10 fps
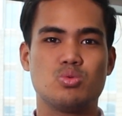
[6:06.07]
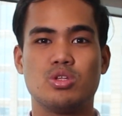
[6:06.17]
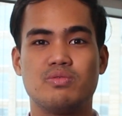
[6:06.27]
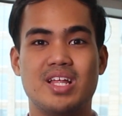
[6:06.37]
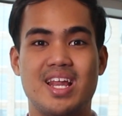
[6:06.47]
one
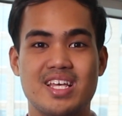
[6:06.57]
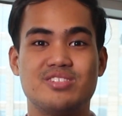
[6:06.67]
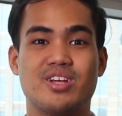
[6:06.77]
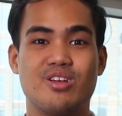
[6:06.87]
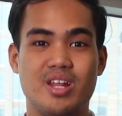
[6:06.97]
of the less
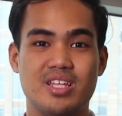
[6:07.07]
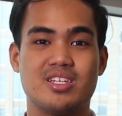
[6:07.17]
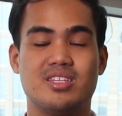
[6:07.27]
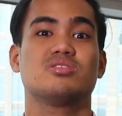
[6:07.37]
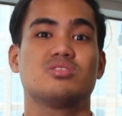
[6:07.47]

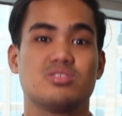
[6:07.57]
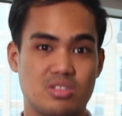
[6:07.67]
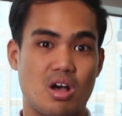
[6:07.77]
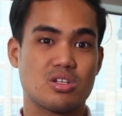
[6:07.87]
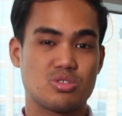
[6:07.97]
regulated
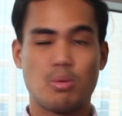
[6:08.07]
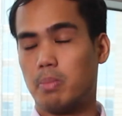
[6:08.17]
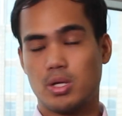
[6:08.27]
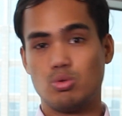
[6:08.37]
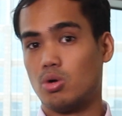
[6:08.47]
stocks
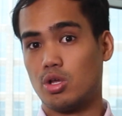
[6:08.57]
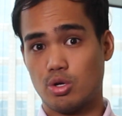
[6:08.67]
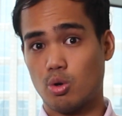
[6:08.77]
compared to other